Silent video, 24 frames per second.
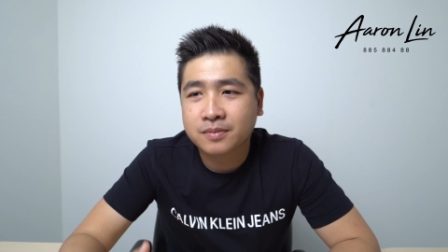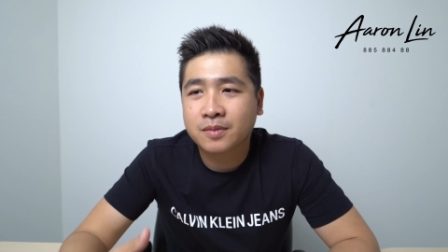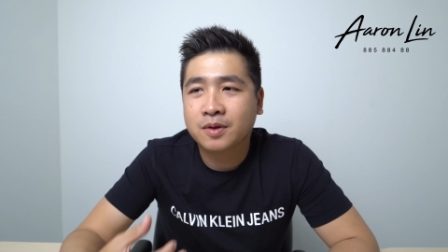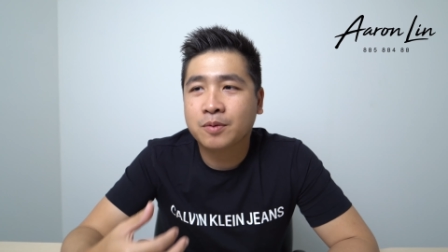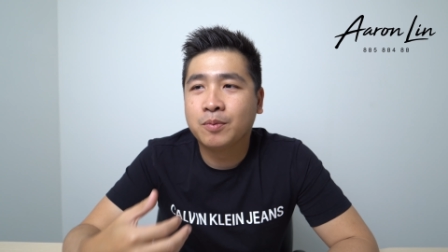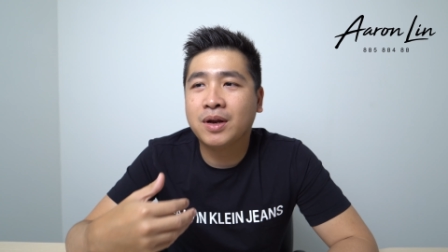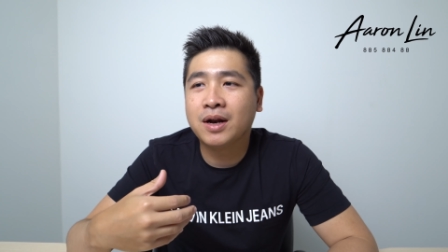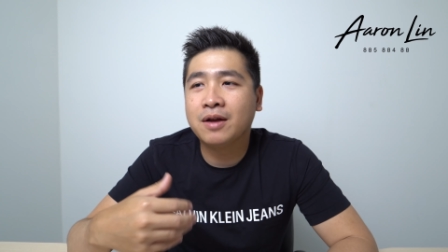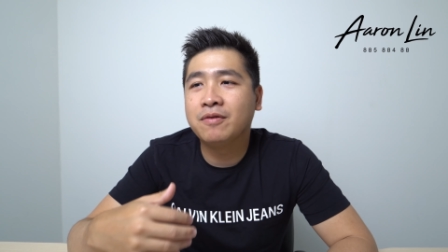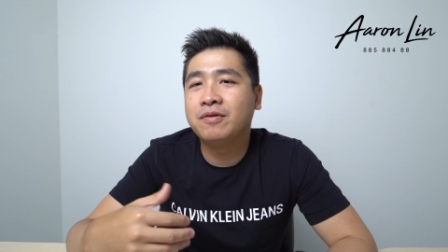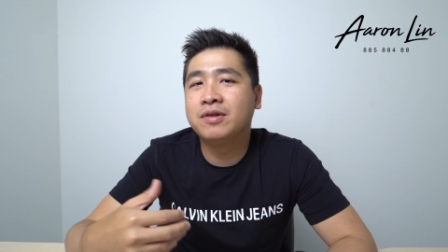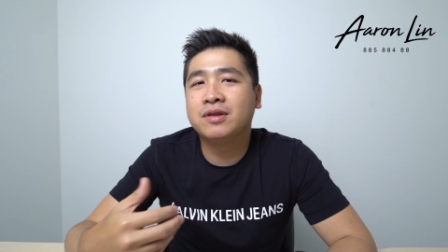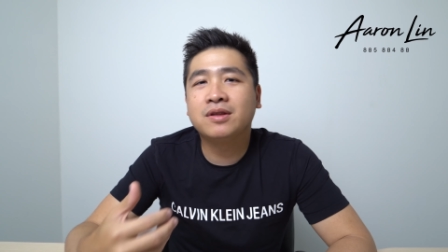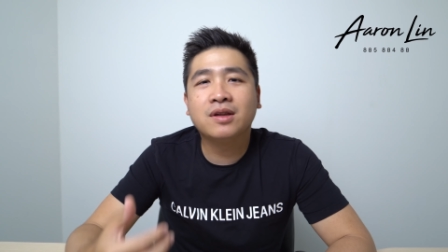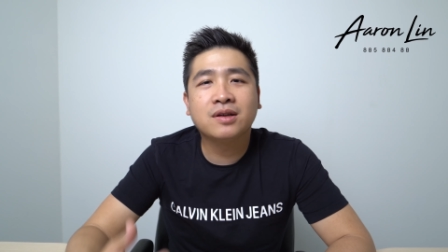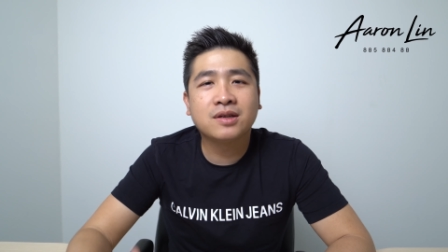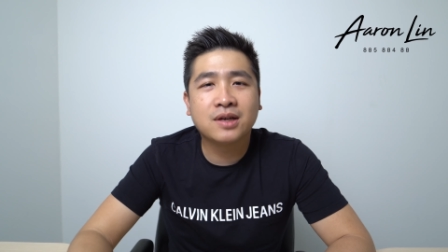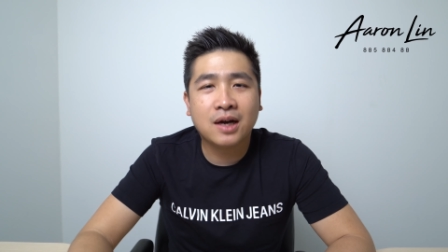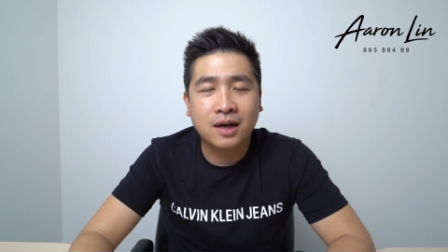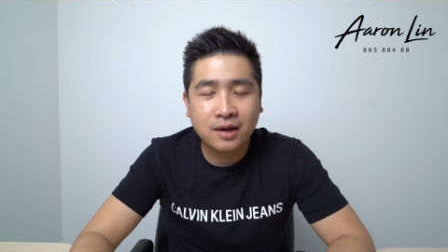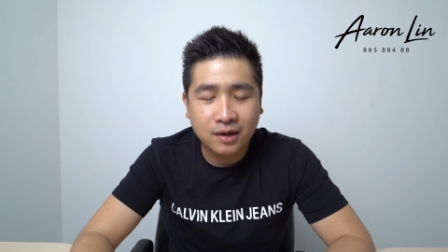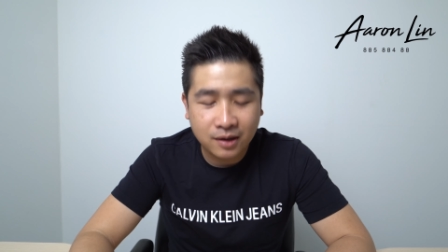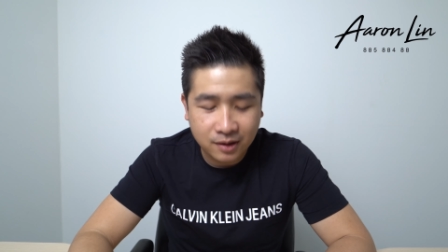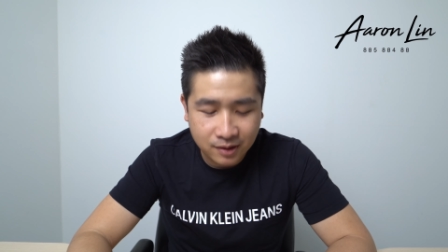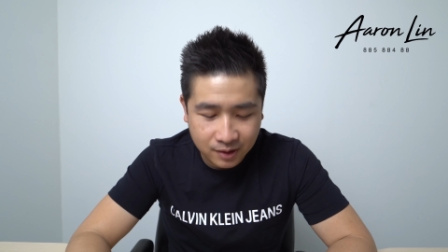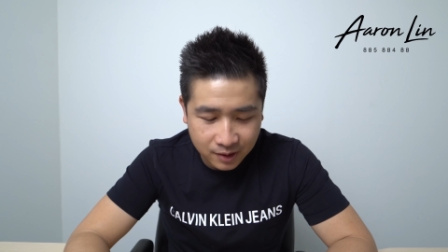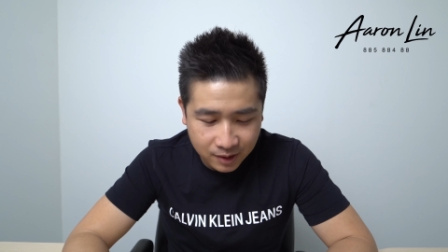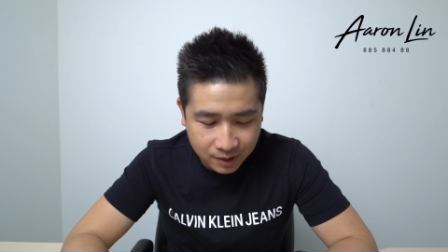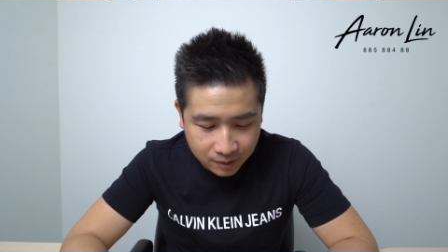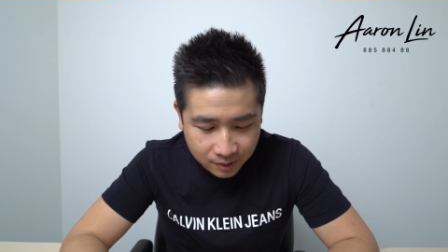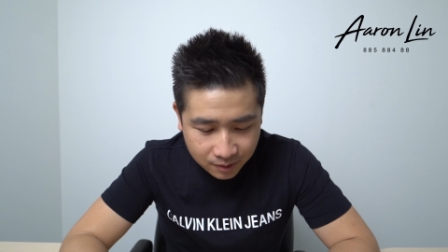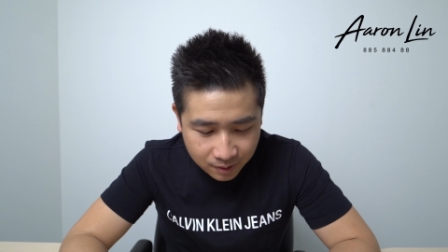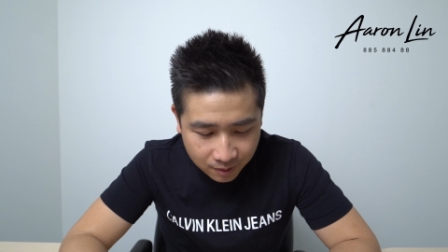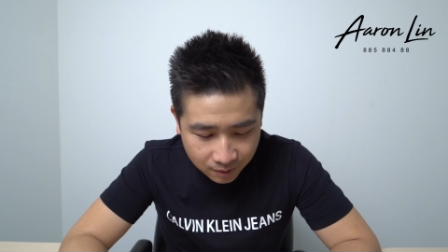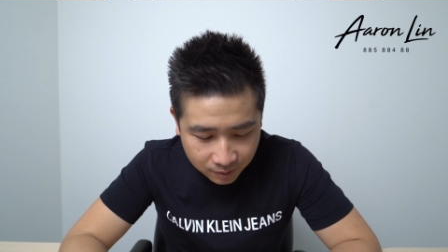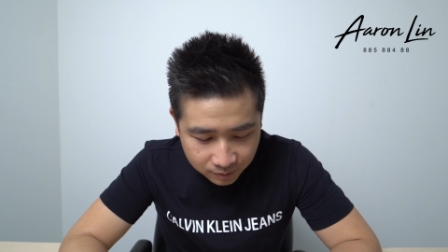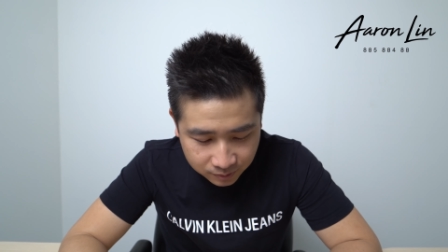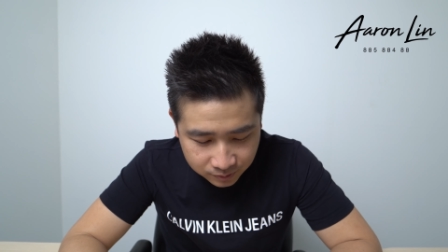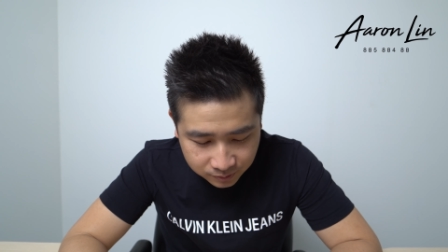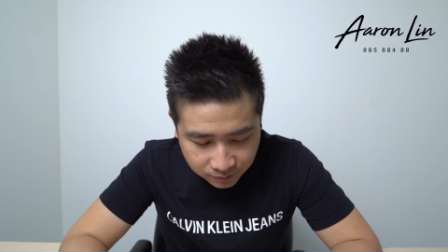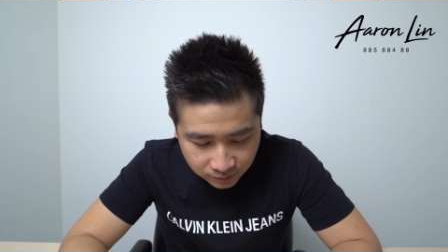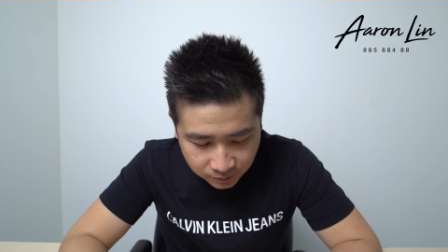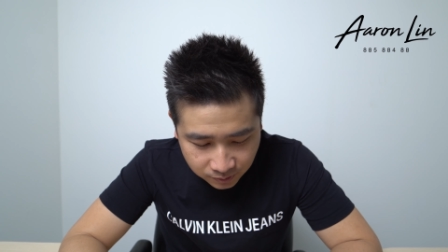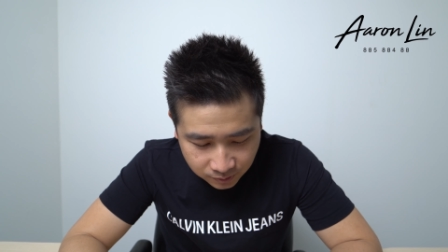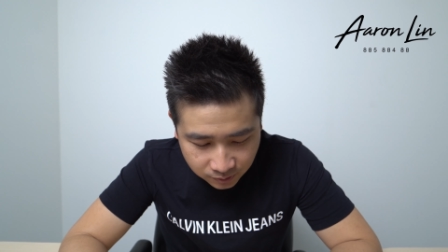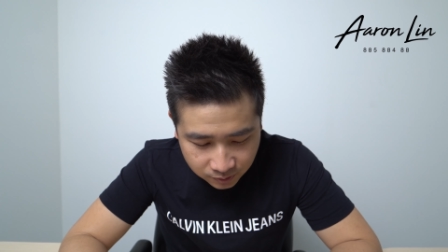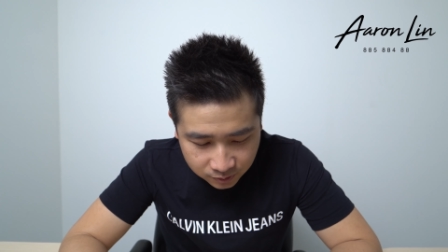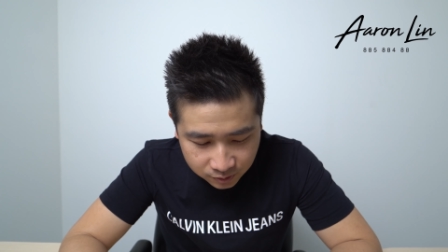When I research, I learn again.
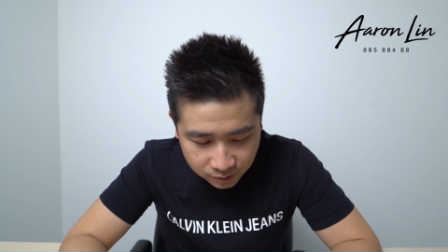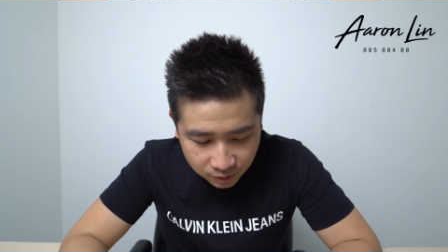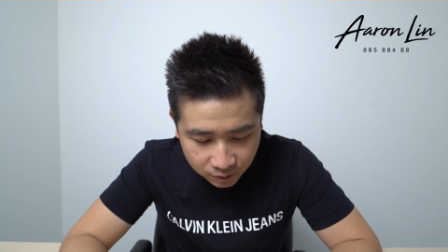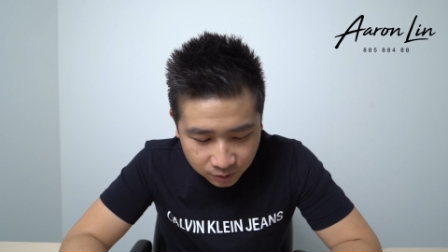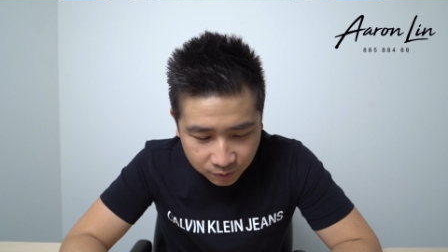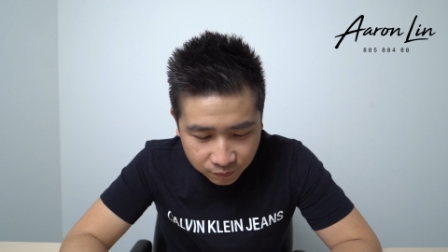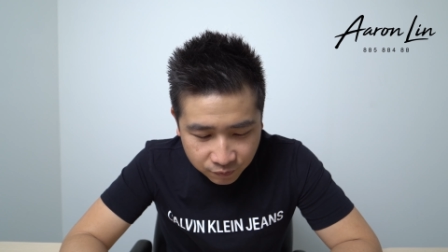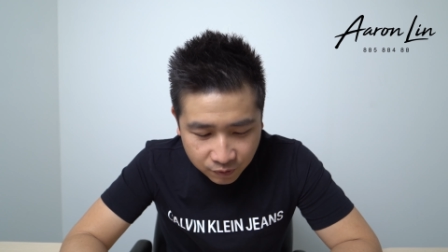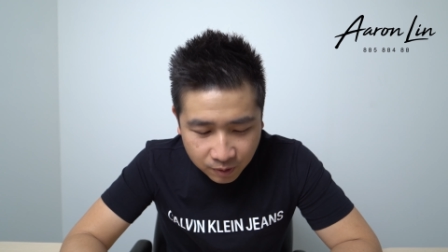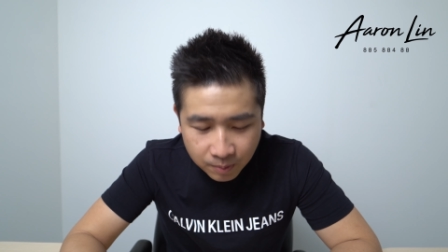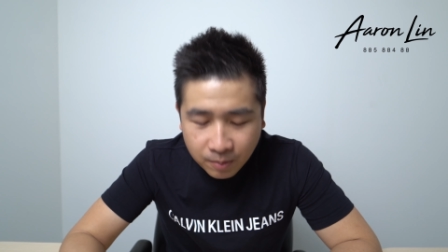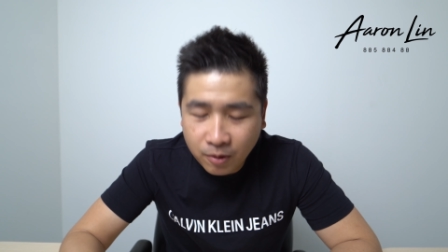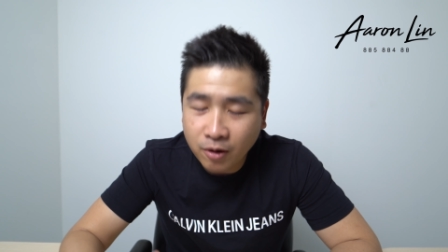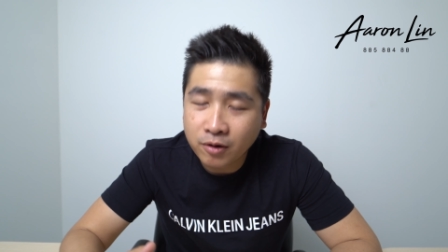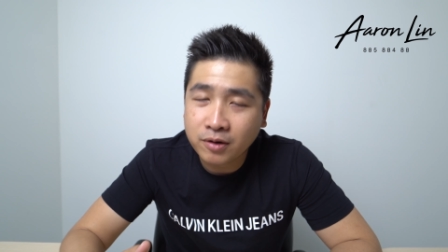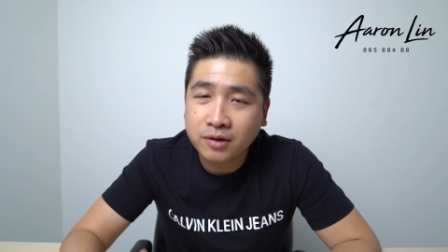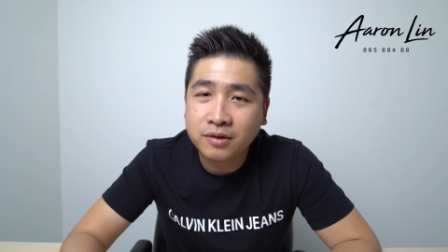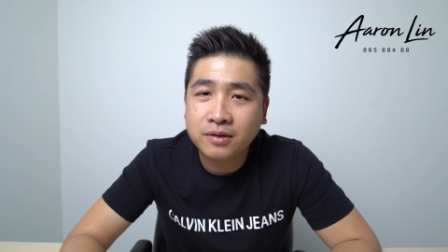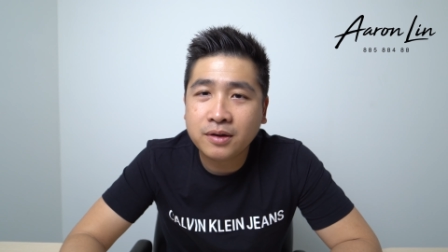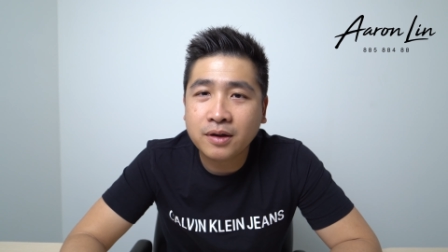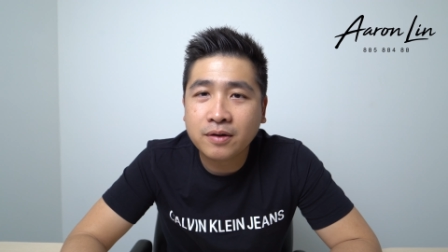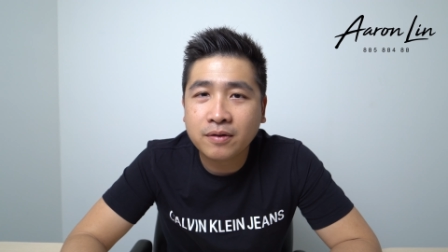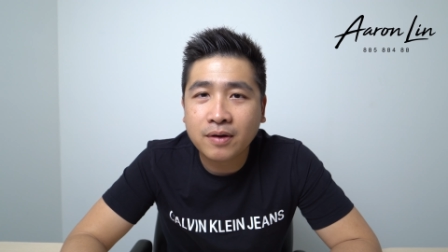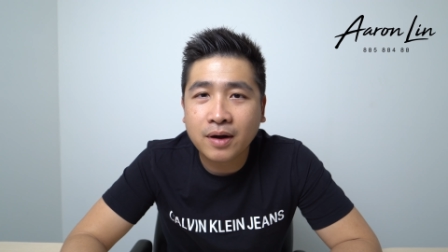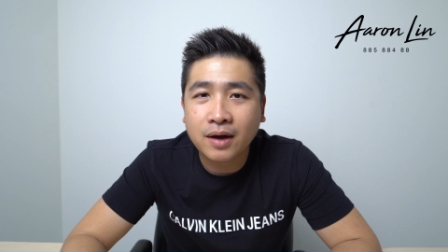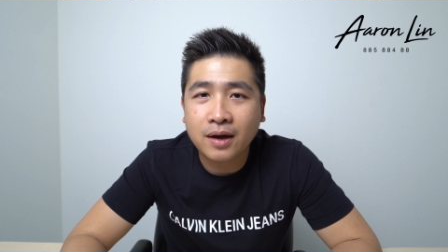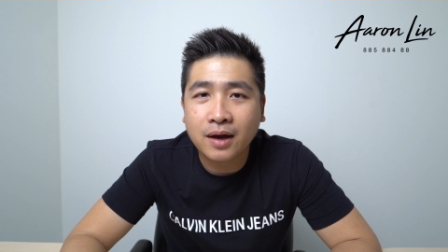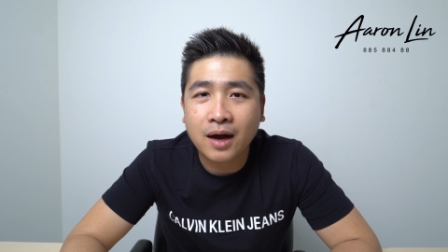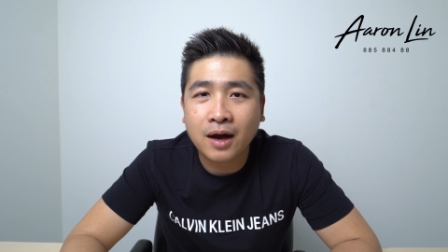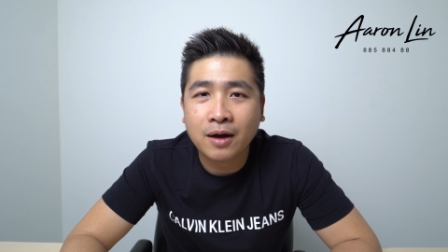So from all these things, like,